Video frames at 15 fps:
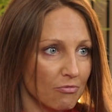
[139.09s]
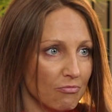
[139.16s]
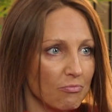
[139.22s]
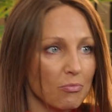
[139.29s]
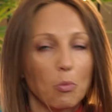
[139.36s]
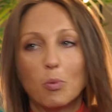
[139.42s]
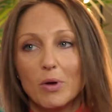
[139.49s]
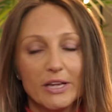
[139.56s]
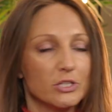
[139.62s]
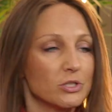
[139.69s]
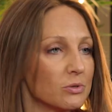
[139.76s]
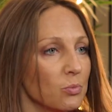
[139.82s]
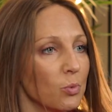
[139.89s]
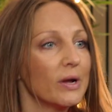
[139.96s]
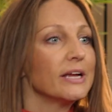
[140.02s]
Well,
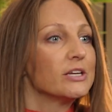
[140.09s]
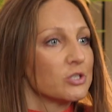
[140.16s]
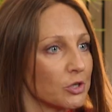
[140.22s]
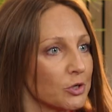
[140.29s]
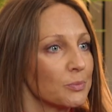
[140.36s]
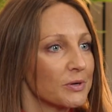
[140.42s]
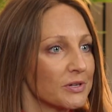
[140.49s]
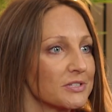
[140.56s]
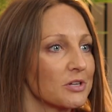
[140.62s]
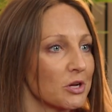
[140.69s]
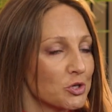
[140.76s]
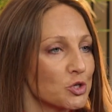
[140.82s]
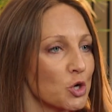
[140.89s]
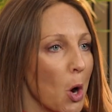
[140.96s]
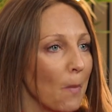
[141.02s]
we do because it's our
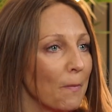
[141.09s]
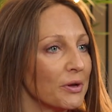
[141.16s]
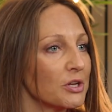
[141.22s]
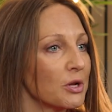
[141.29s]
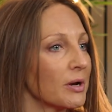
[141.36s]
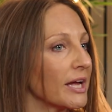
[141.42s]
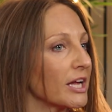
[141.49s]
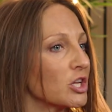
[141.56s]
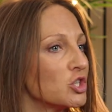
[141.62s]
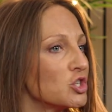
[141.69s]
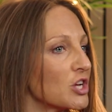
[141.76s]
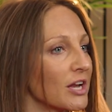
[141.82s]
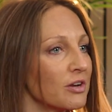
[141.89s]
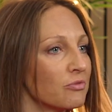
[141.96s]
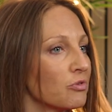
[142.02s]
job, but like
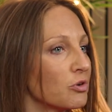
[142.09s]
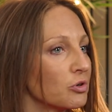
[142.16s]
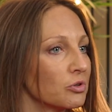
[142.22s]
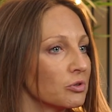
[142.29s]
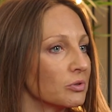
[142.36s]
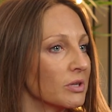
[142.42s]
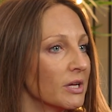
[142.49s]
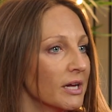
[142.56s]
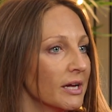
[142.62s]
general